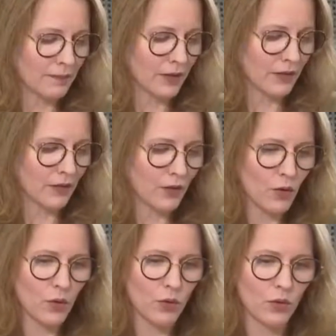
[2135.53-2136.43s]

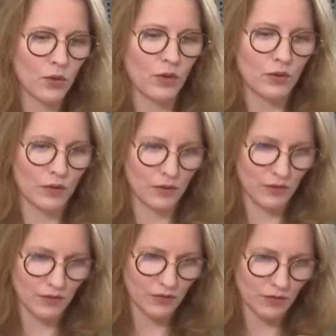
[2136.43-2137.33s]
So
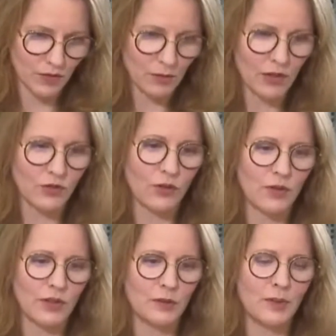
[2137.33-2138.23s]
WHO
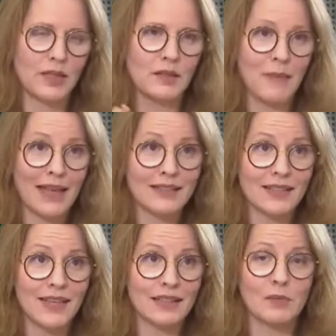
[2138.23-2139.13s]
has been
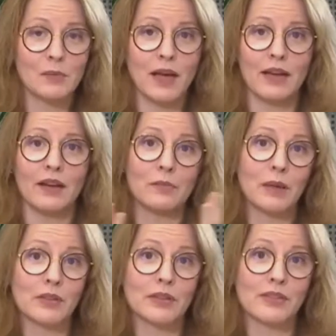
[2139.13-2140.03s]
mandated by our
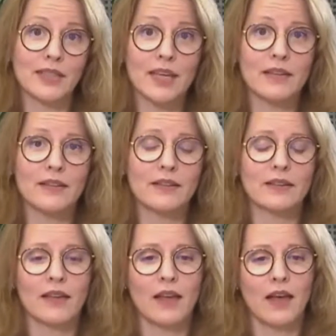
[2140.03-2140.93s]
member states,
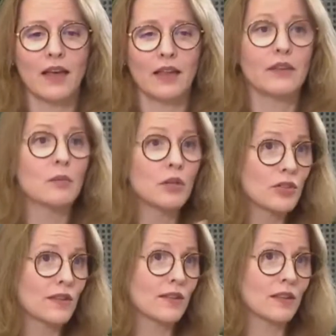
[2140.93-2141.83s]
the
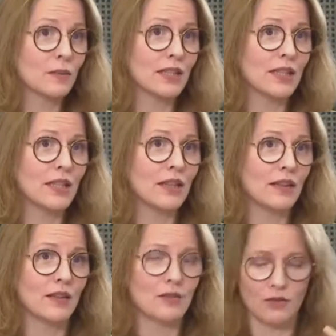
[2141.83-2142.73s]
emergency committee
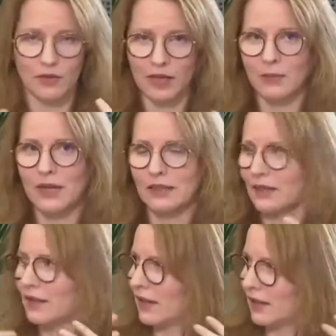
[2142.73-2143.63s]
that
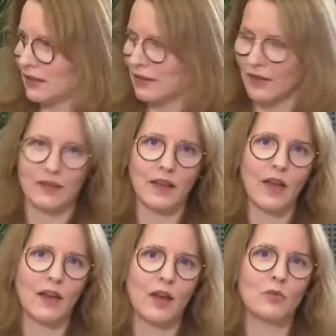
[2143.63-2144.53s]
recommended that this
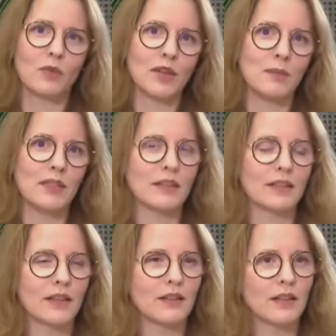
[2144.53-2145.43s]
outbreak be
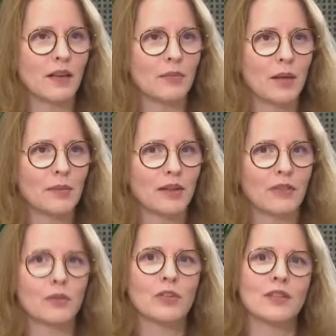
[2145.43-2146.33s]
declared a public
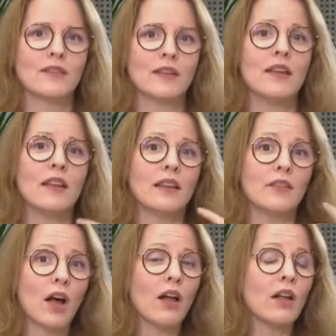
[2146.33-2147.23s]
health emergency.
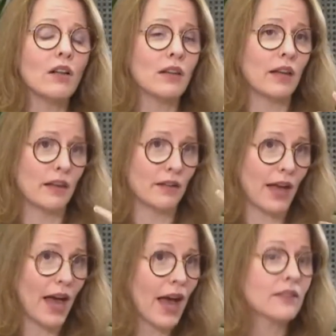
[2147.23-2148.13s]
They've all
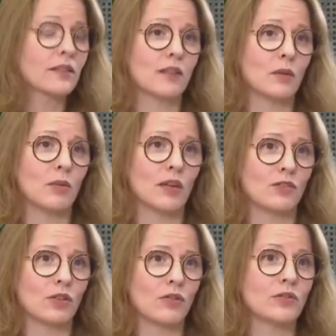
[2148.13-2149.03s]
asked
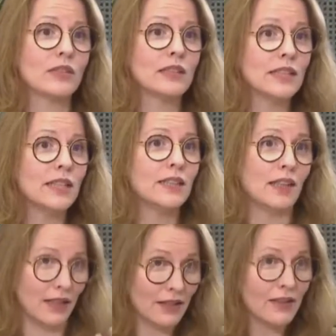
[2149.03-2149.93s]
WHO to lead
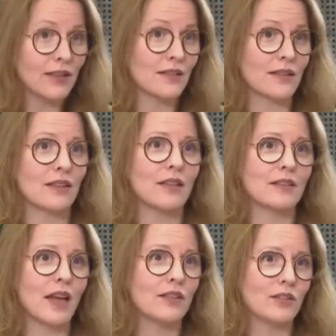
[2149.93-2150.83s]
in these studies
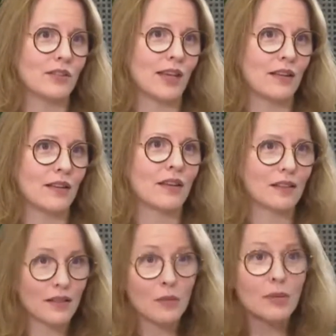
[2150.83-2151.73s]
to understand
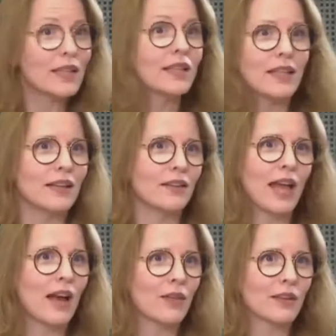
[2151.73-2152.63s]
the beginning and
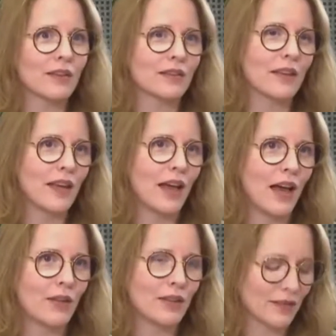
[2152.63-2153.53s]
how
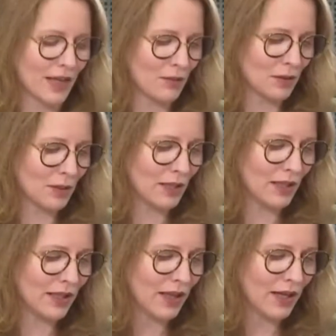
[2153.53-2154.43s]
this came to
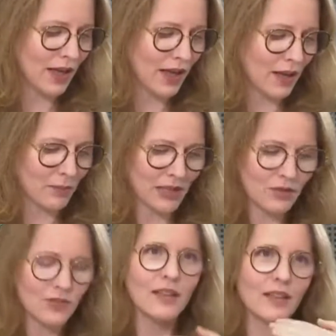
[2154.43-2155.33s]
be. Can
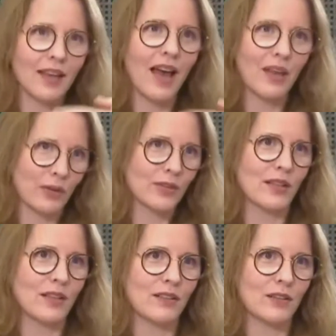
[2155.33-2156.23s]
you tell us how those
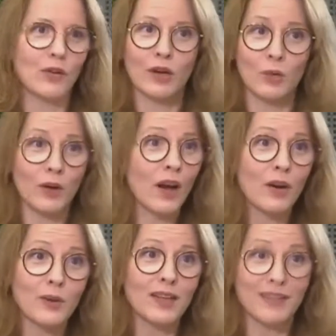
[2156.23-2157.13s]
studies are going? Where
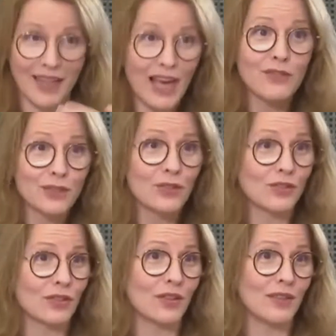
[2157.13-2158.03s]
are we in the
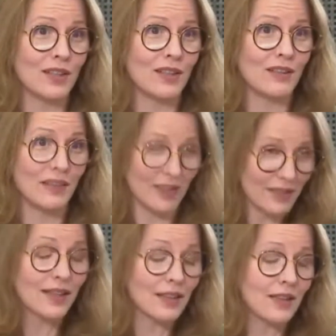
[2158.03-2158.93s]
evolution of these
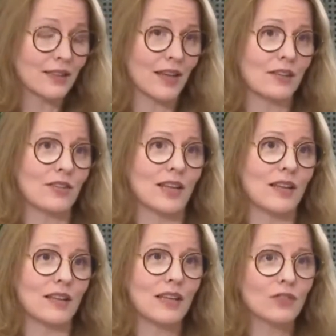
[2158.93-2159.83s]
studies to
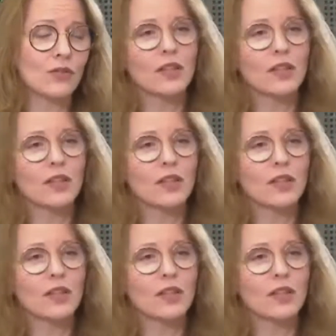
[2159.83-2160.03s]
understand the history